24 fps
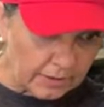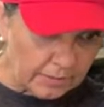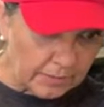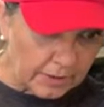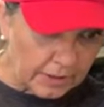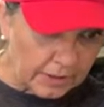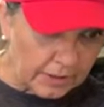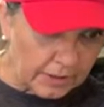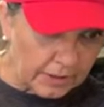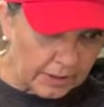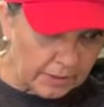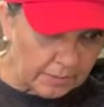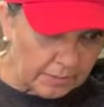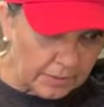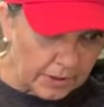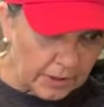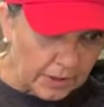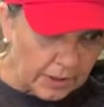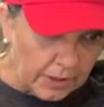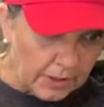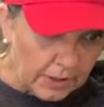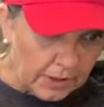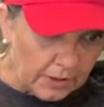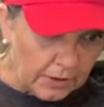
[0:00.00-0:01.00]
medium,
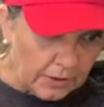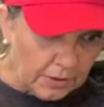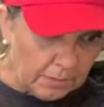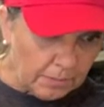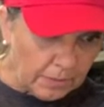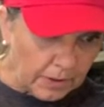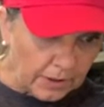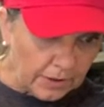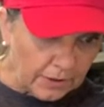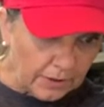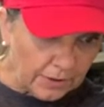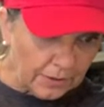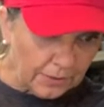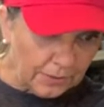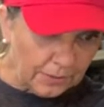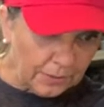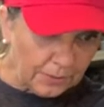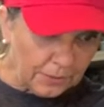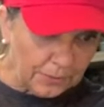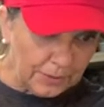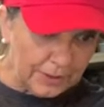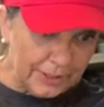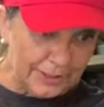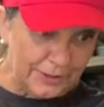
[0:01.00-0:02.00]
you better
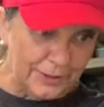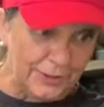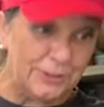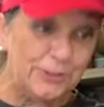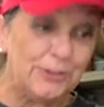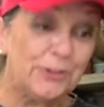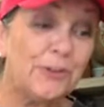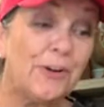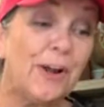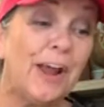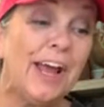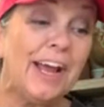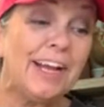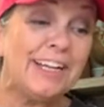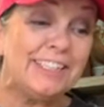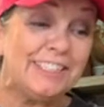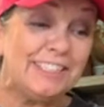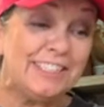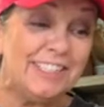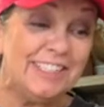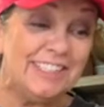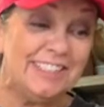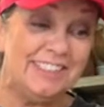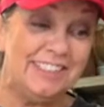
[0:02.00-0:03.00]
read the
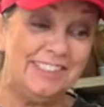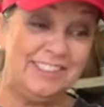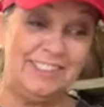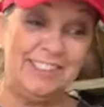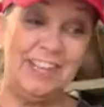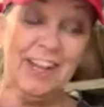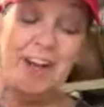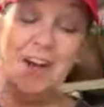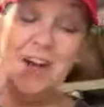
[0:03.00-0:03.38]
directions.